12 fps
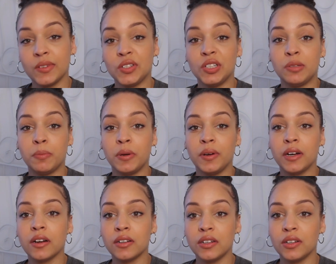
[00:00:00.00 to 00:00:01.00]
She's
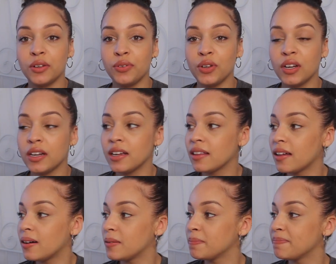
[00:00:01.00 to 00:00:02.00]
pooing, I don't know if you can hear
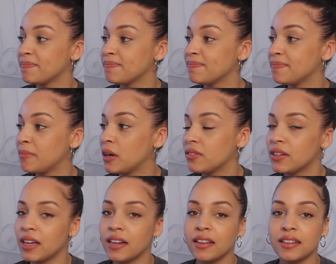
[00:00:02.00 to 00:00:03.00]
that. Might have
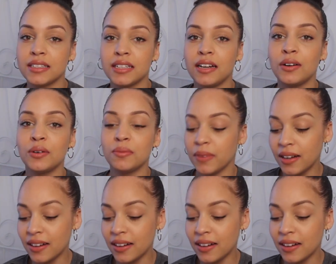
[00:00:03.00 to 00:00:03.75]
to edit this out.